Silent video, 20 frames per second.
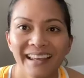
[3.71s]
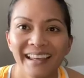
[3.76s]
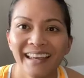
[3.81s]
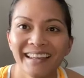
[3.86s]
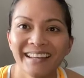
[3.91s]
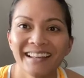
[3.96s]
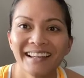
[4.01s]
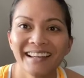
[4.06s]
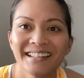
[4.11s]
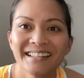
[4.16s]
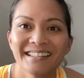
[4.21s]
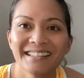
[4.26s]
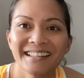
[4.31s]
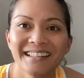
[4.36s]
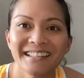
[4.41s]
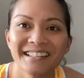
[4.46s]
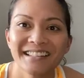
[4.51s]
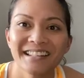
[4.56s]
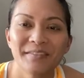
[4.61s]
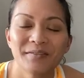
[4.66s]
Hey guys,
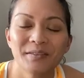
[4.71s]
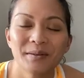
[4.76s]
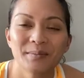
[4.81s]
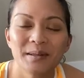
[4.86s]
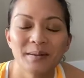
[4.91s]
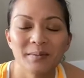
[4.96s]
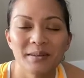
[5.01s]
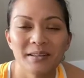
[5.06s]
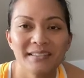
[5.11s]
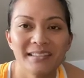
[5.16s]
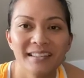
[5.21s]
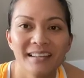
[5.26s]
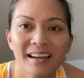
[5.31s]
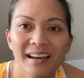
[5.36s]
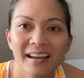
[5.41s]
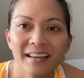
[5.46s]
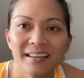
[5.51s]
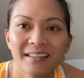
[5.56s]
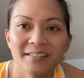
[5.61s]
it's Shanae from W T I.